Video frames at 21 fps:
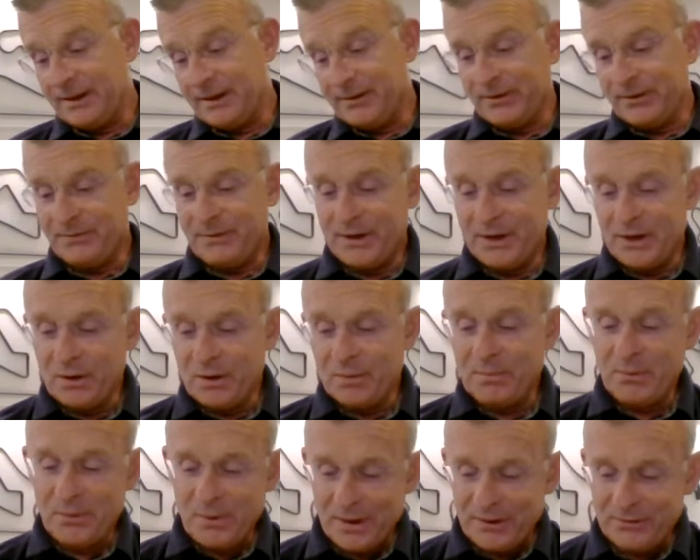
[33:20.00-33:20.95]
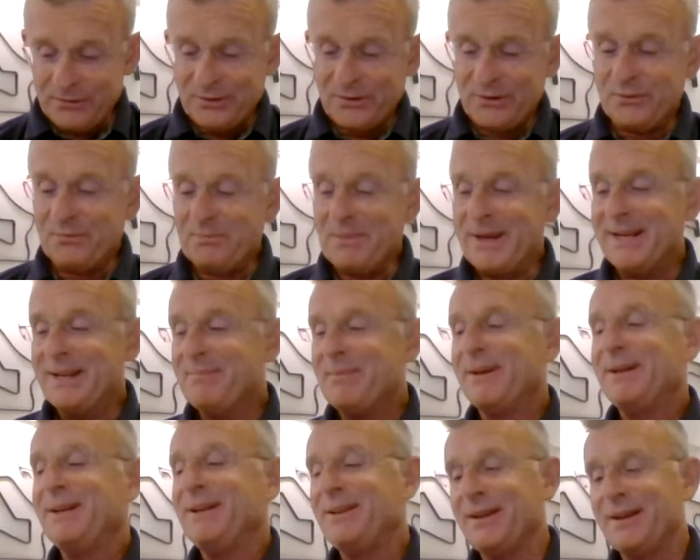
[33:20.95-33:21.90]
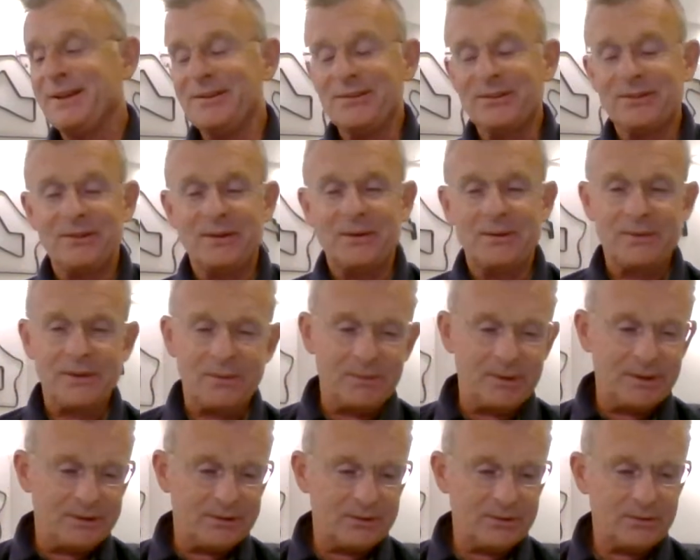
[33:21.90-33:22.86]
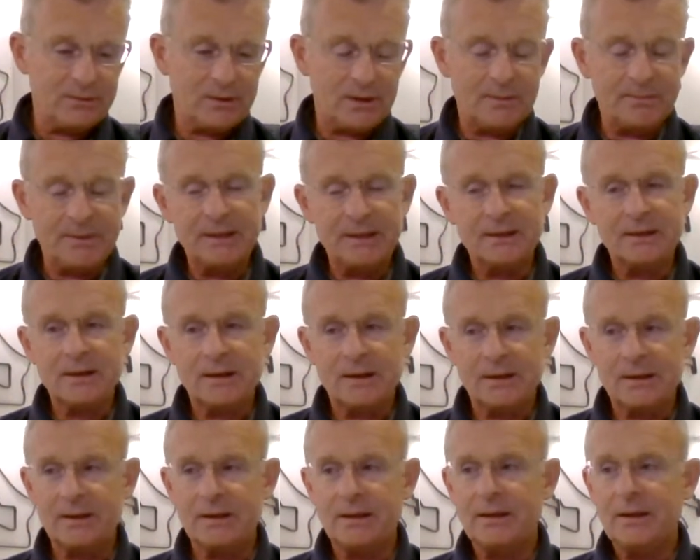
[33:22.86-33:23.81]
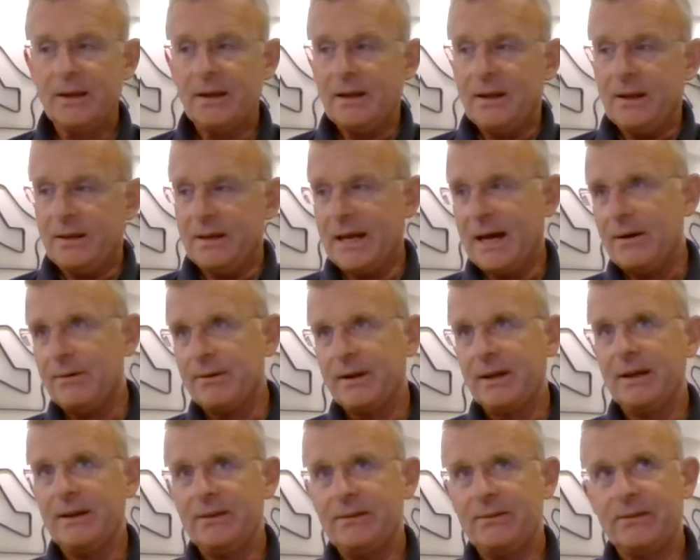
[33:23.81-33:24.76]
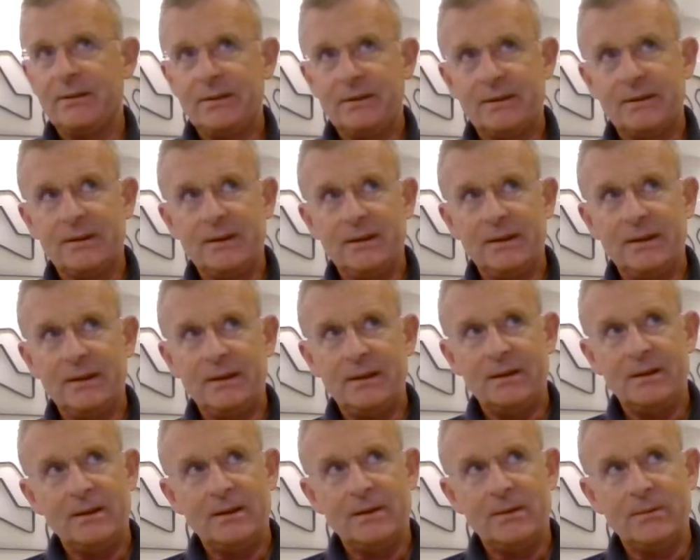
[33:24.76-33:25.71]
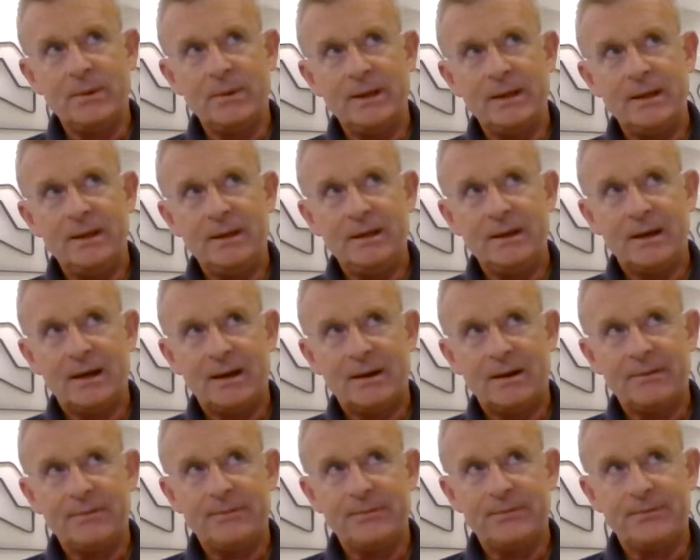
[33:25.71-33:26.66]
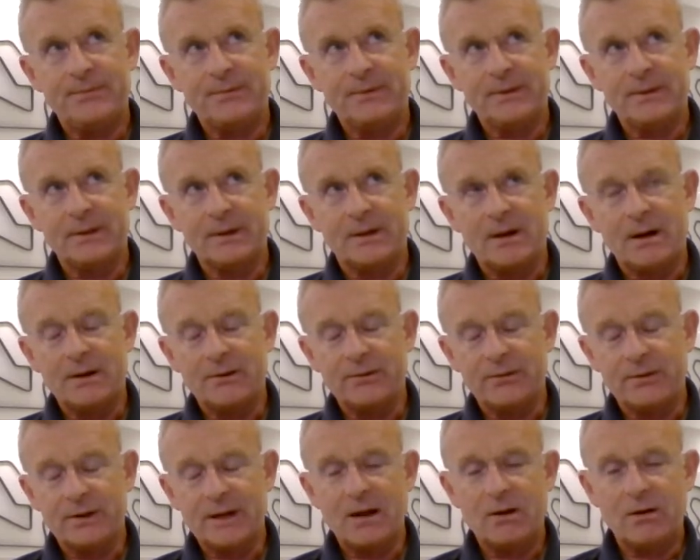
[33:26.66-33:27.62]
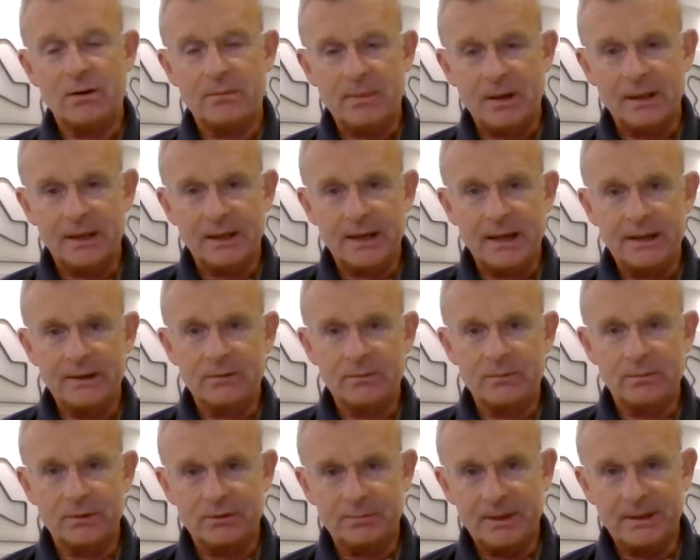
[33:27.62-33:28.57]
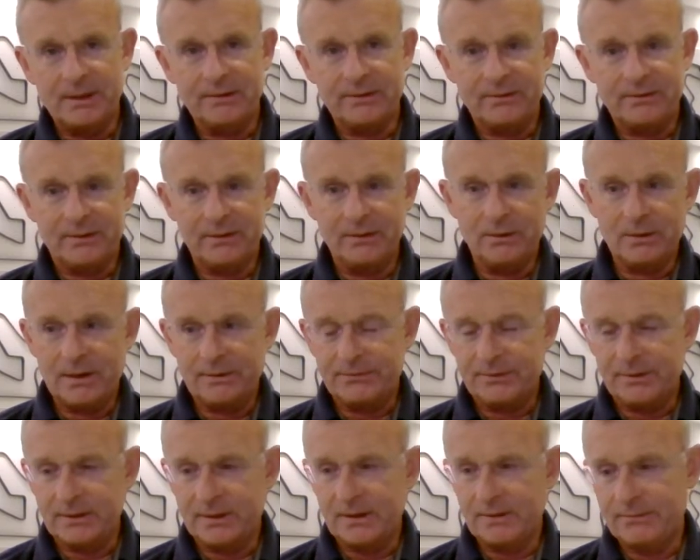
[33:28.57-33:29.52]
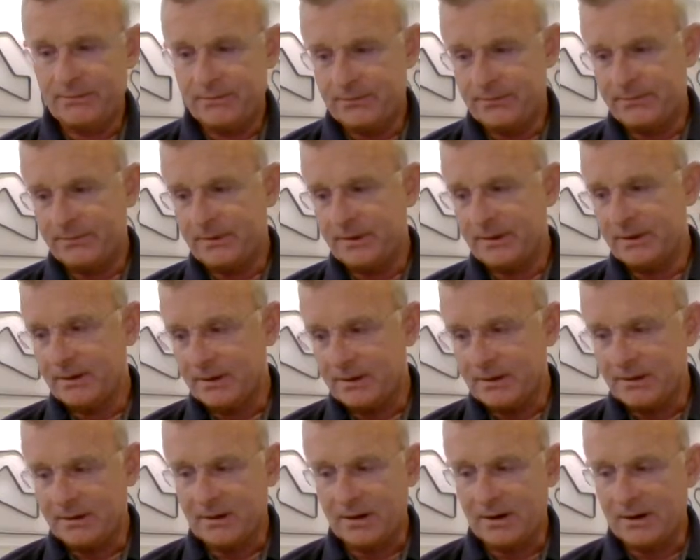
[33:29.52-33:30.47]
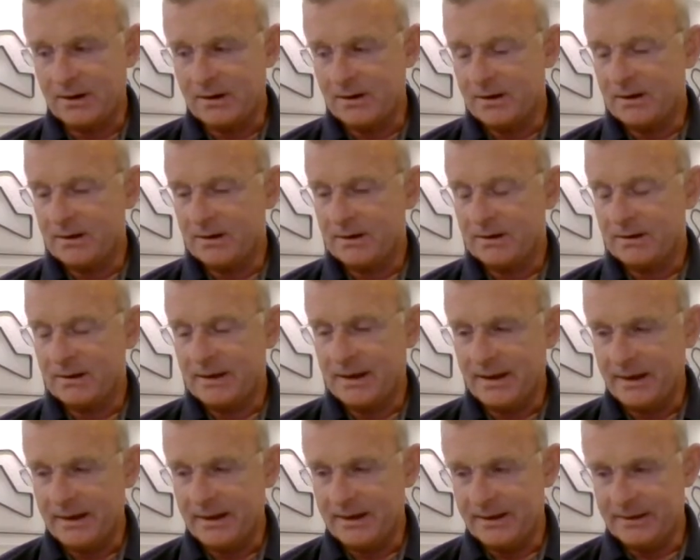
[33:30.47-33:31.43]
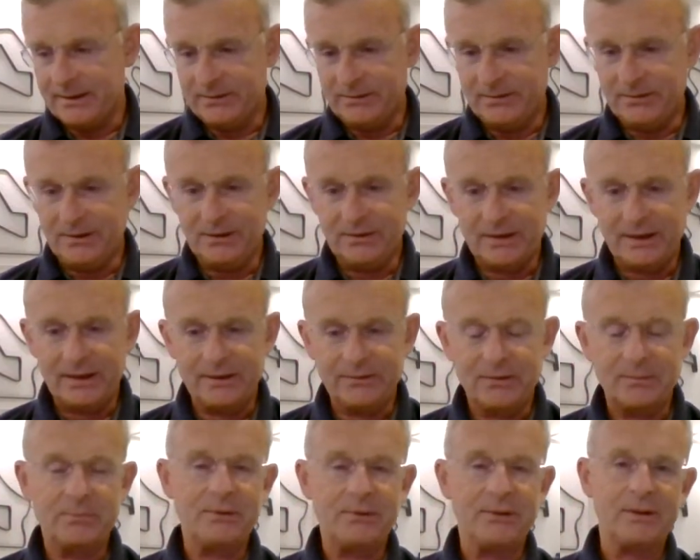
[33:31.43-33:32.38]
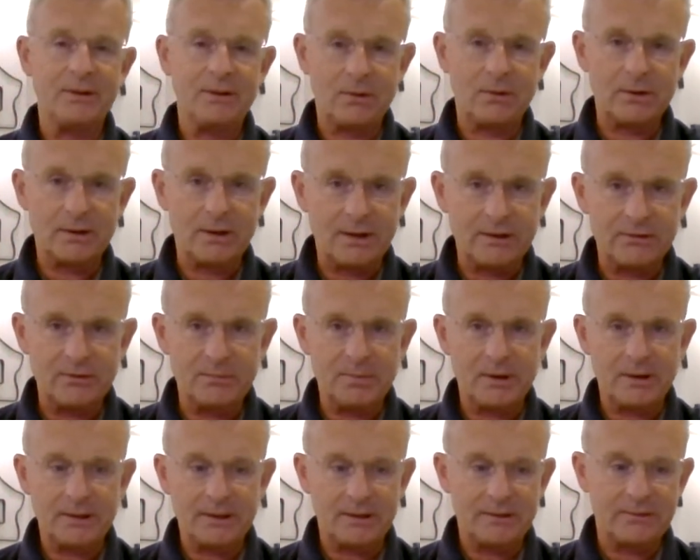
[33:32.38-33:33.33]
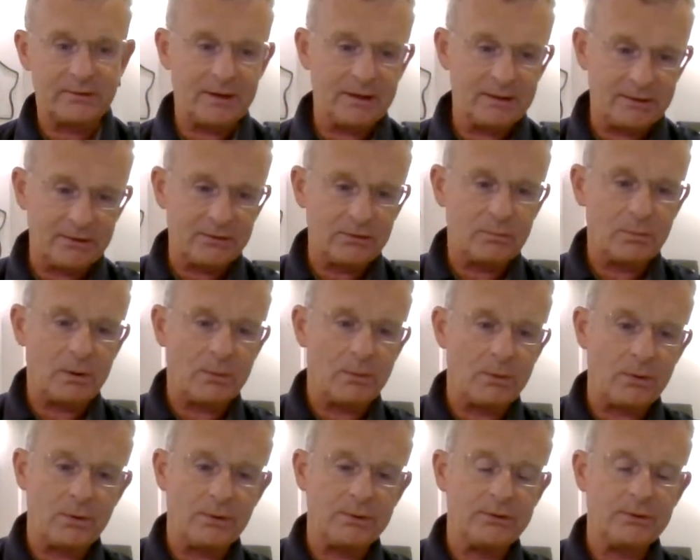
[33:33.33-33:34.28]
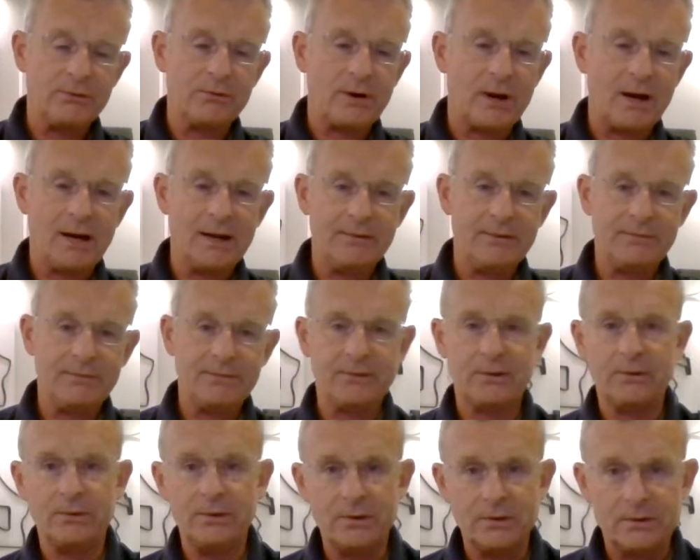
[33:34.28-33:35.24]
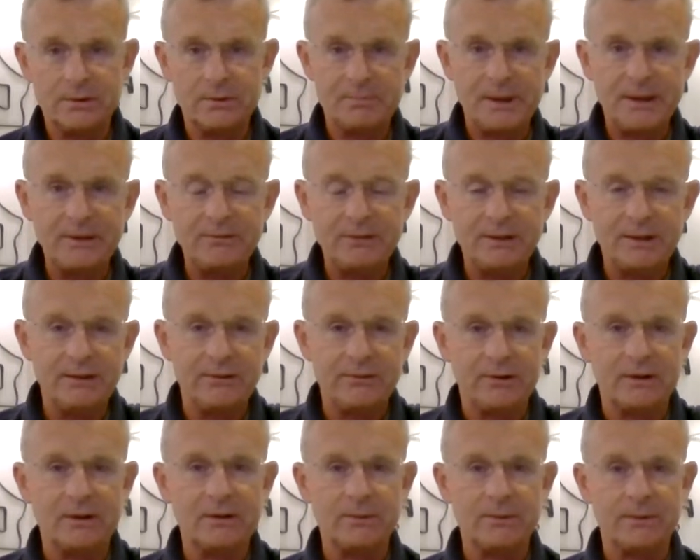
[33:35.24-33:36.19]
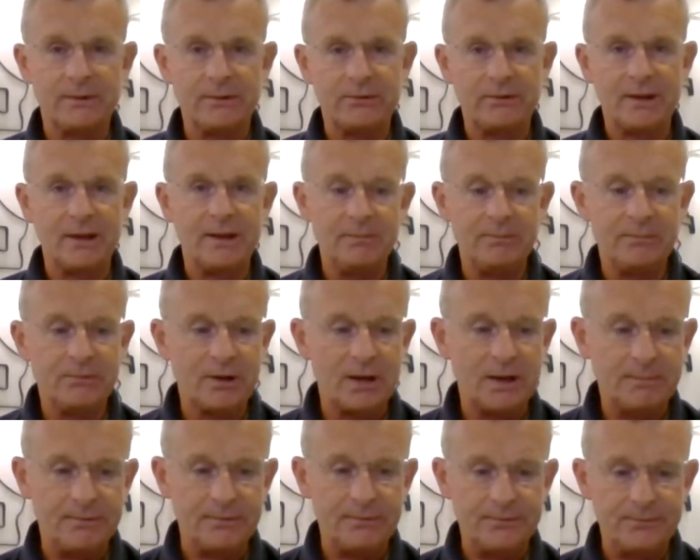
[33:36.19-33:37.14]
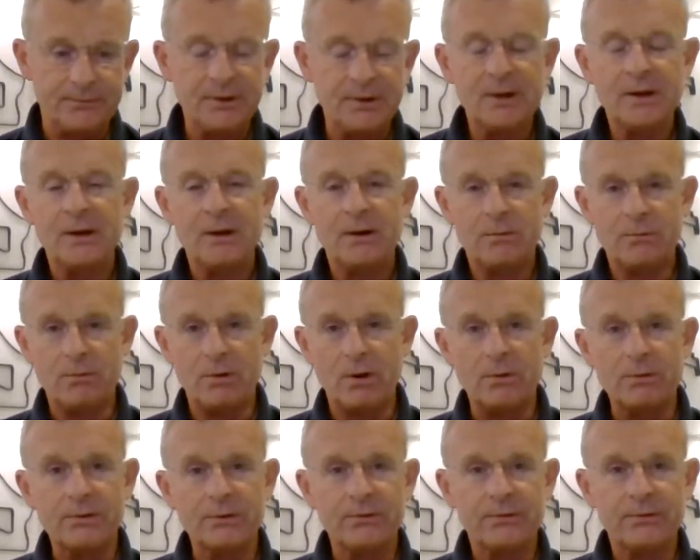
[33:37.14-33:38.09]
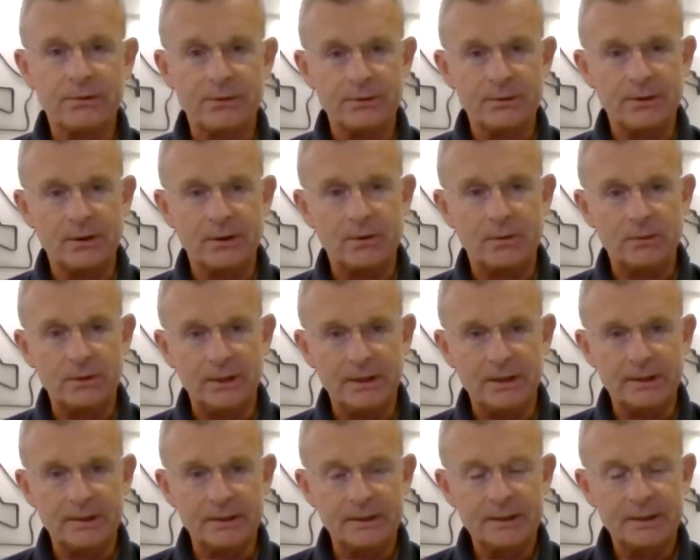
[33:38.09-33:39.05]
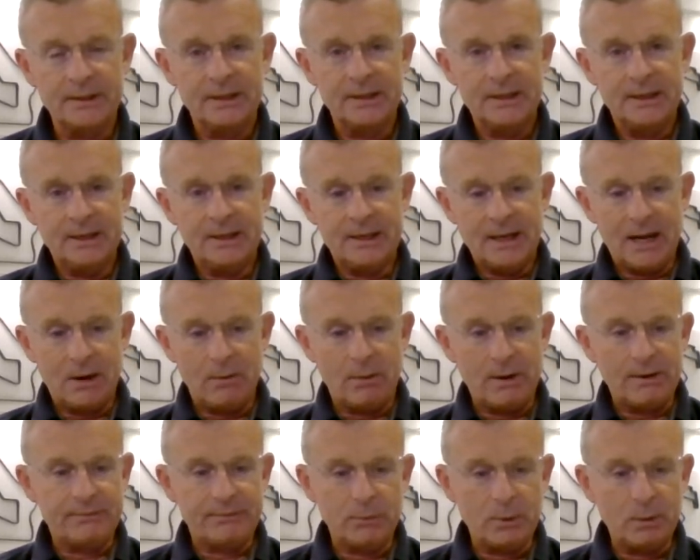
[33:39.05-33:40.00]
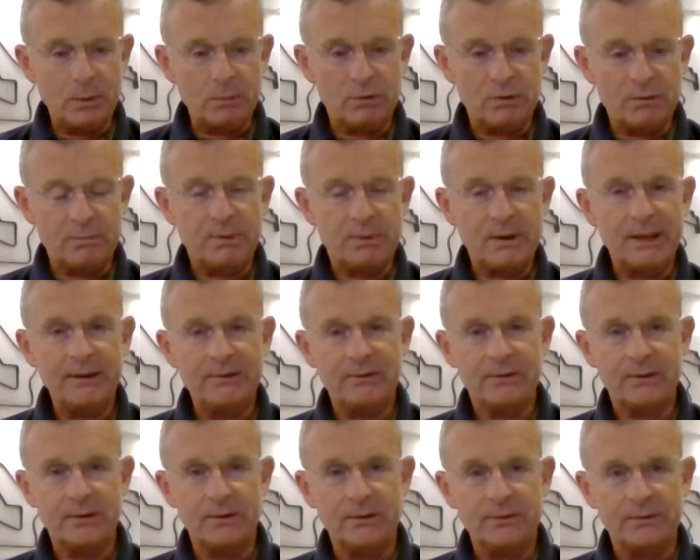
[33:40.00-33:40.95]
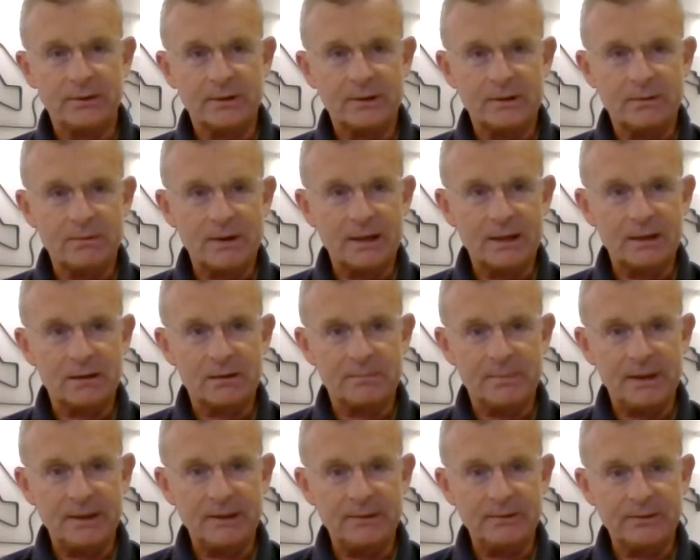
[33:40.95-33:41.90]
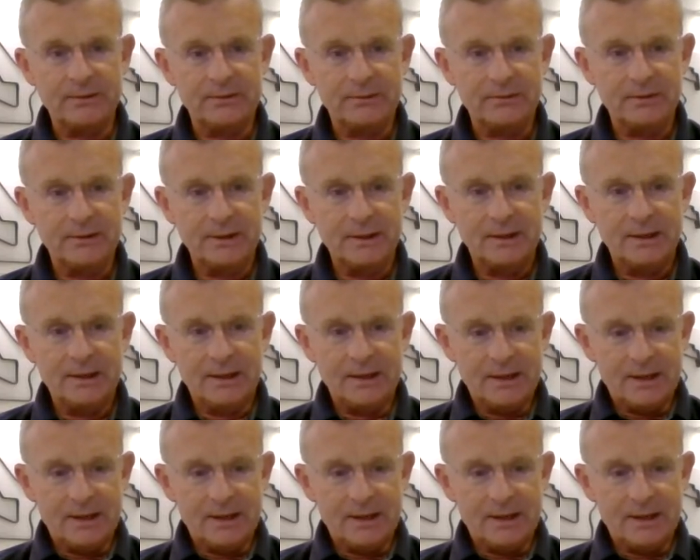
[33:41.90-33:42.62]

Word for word: there's a very open question. There's many, many things that, that we do. I mean, nowadays we have the cars are now homologated, which means you have to give the car uh, details up to the organizing body and say, this is what we're going to drive. So you're basically stuck with the same type of rotors through the whole year. However, we replace those on a regular basis.